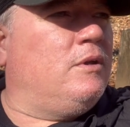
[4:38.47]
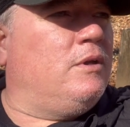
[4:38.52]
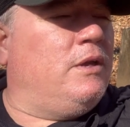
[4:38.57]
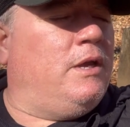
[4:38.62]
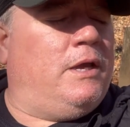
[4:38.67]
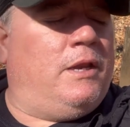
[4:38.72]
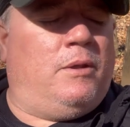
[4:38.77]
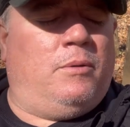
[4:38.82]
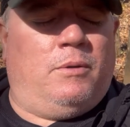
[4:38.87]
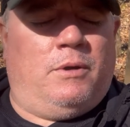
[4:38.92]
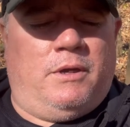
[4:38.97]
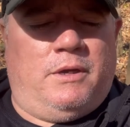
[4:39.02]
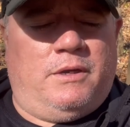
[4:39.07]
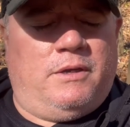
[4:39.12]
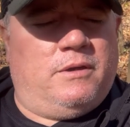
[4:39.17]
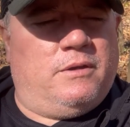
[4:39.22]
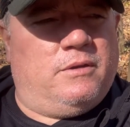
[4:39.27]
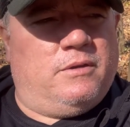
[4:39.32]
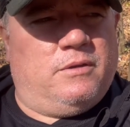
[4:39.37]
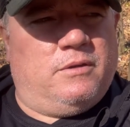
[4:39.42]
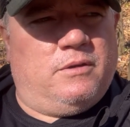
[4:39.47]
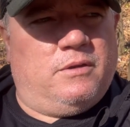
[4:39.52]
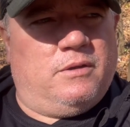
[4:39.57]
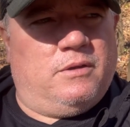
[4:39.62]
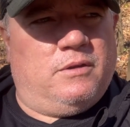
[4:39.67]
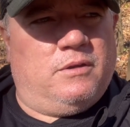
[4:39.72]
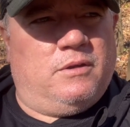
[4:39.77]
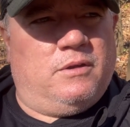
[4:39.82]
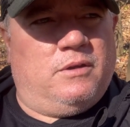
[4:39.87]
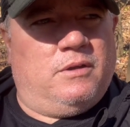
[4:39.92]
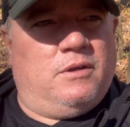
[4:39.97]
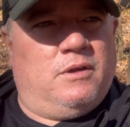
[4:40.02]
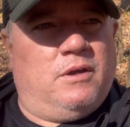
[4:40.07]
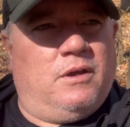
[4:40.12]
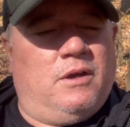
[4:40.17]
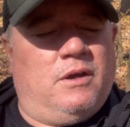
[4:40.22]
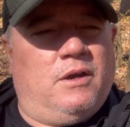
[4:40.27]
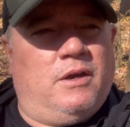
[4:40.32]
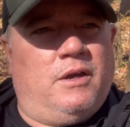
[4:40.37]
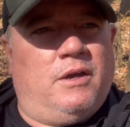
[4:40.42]
Anyway,
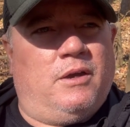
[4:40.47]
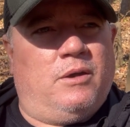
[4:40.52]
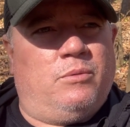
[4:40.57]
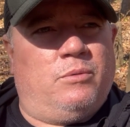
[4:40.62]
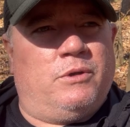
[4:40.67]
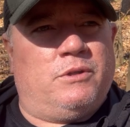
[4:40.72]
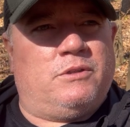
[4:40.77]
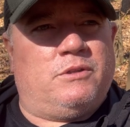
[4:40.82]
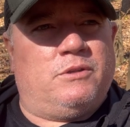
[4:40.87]
I went